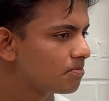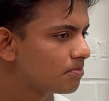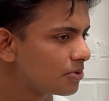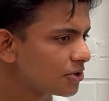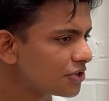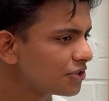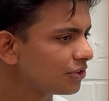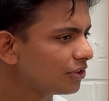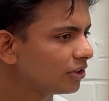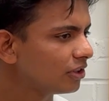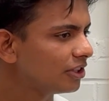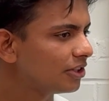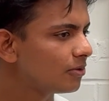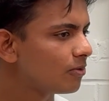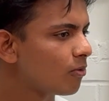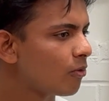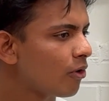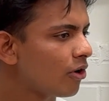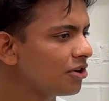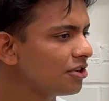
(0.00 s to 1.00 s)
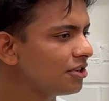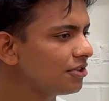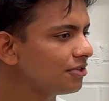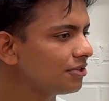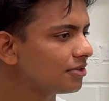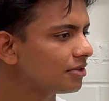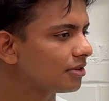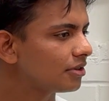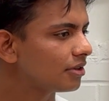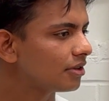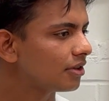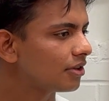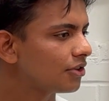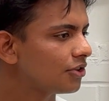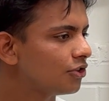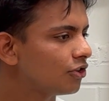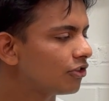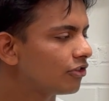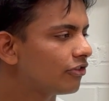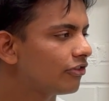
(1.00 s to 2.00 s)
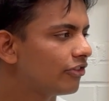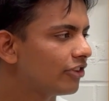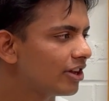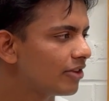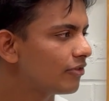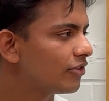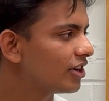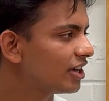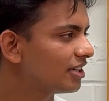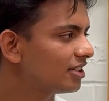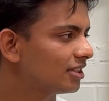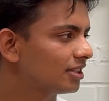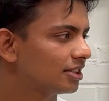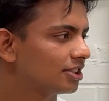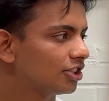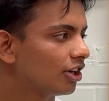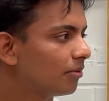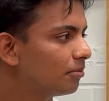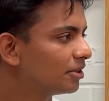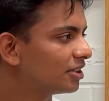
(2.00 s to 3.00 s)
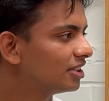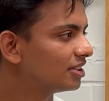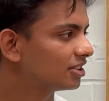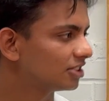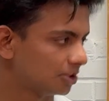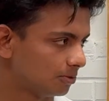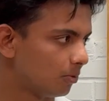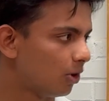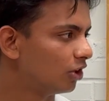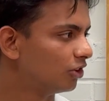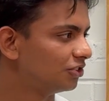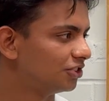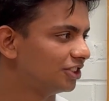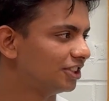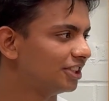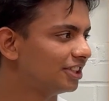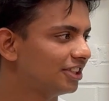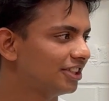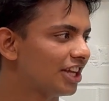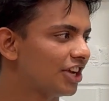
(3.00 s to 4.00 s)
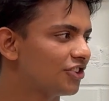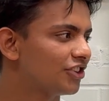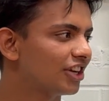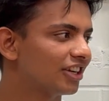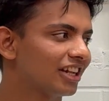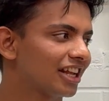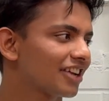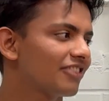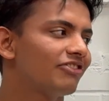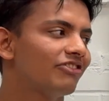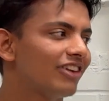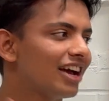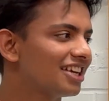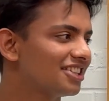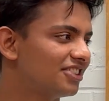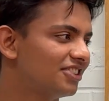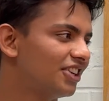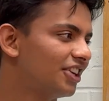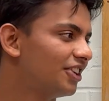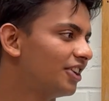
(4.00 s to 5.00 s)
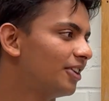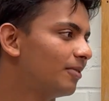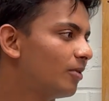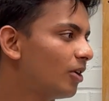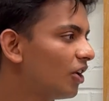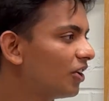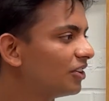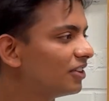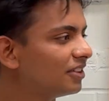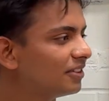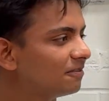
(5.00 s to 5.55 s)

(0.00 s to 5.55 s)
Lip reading: Personally, what is your favorite topic in cosmology that you get like fascinated about?